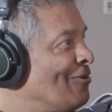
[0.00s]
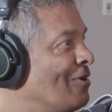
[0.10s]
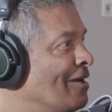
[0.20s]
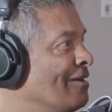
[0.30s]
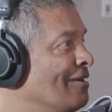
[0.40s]

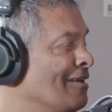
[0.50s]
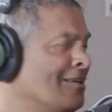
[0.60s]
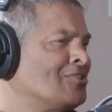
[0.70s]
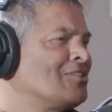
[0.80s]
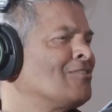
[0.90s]
Okay,
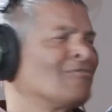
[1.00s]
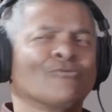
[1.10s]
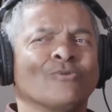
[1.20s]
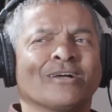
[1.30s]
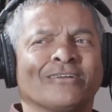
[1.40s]
instead
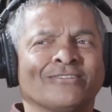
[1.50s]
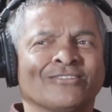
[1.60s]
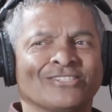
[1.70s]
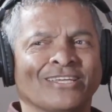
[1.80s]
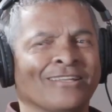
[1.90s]
of working
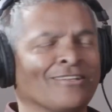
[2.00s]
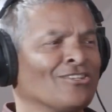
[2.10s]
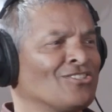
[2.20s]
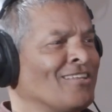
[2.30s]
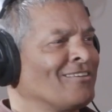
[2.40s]
this
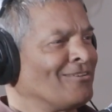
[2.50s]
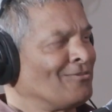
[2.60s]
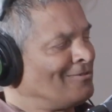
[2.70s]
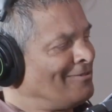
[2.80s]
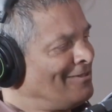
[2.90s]
endlessly
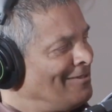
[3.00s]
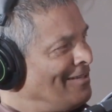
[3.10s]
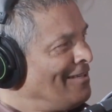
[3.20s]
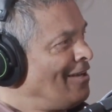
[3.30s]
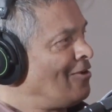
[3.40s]
on,
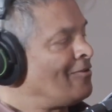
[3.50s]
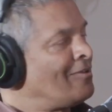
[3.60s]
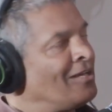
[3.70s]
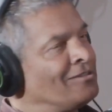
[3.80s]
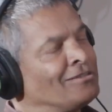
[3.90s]

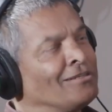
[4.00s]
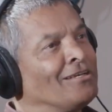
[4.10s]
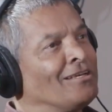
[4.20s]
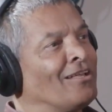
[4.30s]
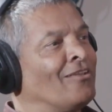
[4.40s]
that
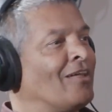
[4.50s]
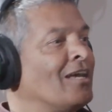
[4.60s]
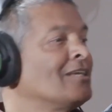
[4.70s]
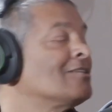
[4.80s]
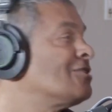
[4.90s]

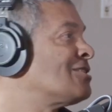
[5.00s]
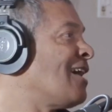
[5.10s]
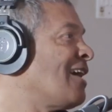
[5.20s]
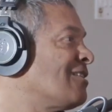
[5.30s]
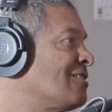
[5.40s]
they
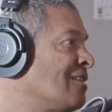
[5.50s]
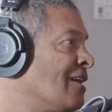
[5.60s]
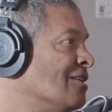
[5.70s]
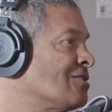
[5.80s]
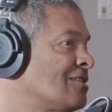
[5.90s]
decided
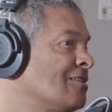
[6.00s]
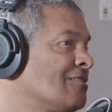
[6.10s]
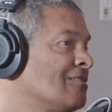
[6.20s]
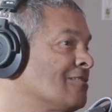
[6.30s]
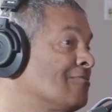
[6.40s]
against
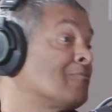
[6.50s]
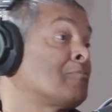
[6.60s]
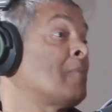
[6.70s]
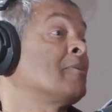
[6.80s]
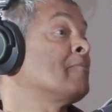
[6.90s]
it and
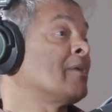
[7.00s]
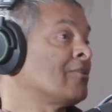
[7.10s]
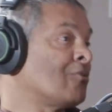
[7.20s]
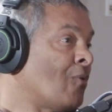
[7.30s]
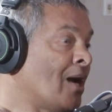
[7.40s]
probably
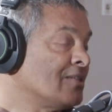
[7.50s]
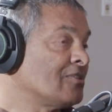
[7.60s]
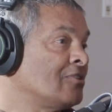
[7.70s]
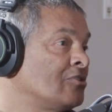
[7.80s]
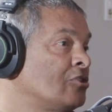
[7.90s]
made the
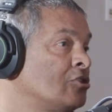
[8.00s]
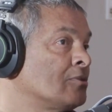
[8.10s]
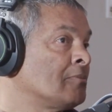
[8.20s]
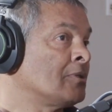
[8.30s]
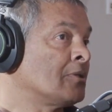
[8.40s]
wiser
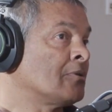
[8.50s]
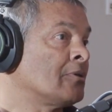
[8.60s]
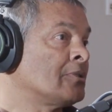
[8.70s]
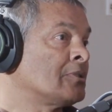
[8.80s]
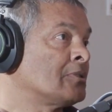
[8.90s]
decision,
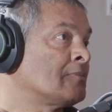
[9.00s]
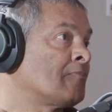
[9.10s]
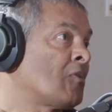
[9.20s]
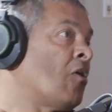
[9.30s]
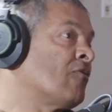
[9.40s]
because
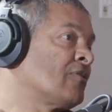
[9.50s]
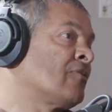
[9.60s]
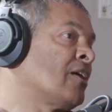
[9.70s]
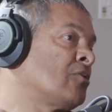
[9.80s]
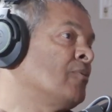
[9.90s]
after
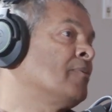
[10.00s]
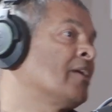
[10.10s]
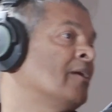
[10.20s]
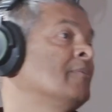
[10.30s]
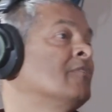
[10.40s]
that we
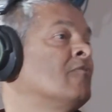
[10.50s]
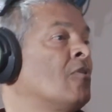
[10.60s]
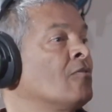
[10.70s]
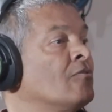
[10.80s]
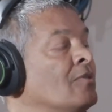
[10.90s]
became
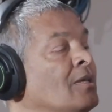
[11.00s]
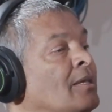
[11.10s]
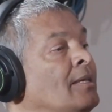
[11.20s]
involved